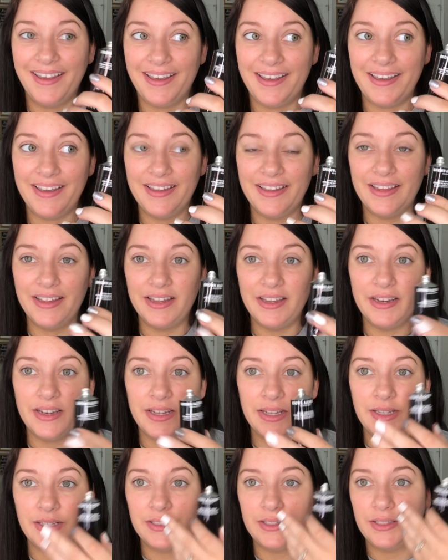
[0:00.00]
and
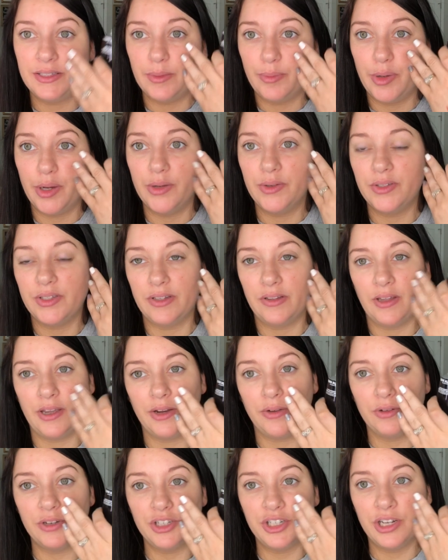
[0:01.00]
it's supposed to like
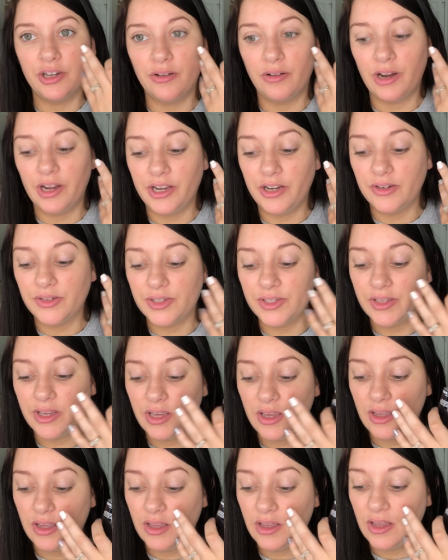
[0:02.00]
regenerate your
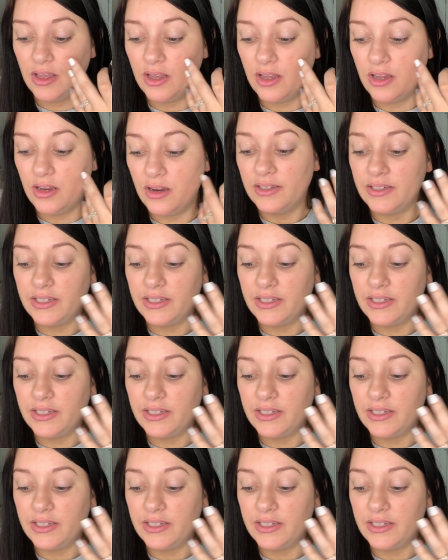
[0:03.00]
skin,